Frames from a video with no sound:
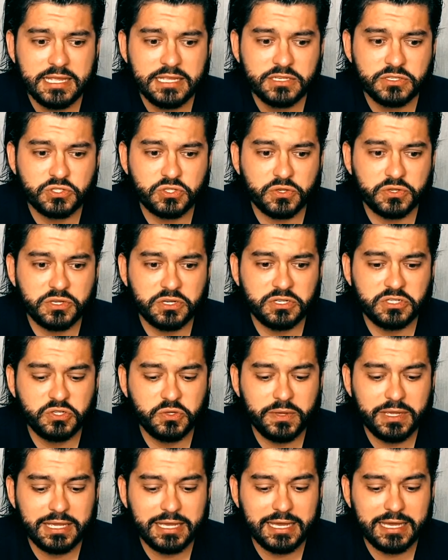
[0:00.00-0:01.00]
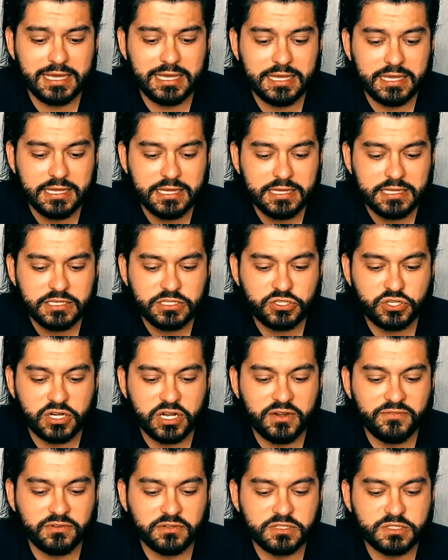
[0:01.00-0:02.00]
So you're doing a
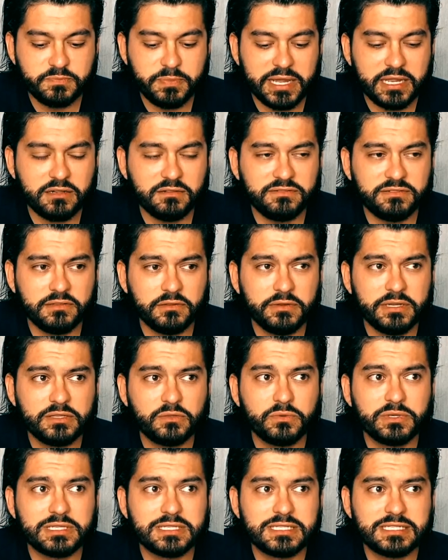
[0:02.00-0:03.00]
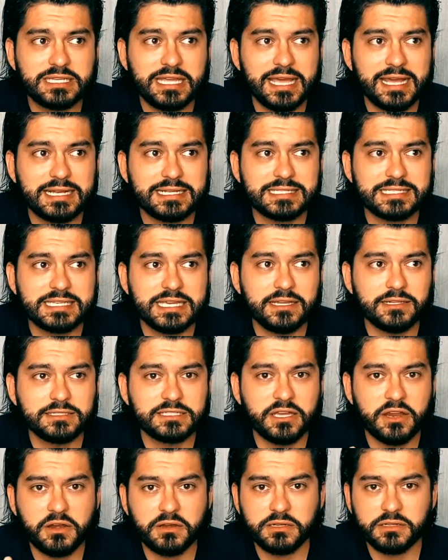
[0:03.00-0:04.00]
cerebral spinal fluid with
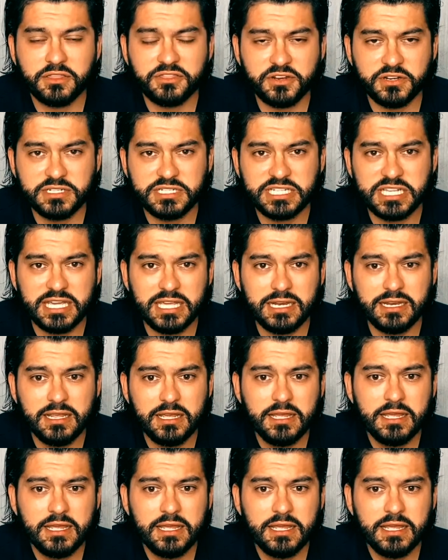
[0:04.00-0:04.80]
CXCL13